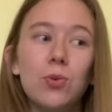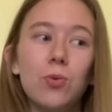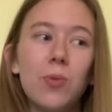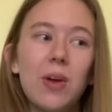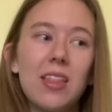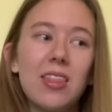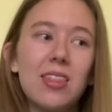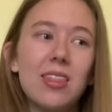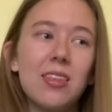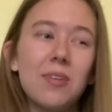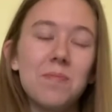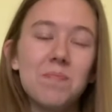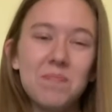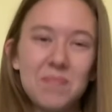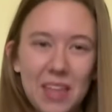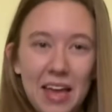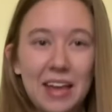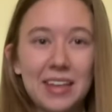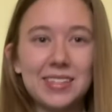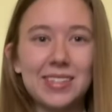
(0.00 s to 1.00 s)
with
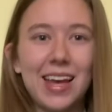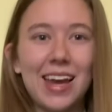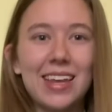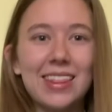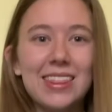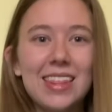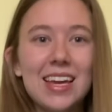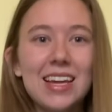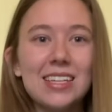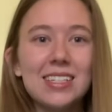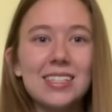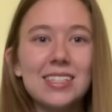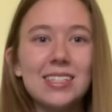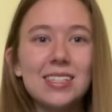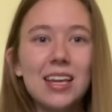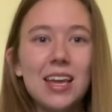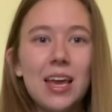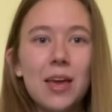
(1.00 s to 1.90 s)
things like this.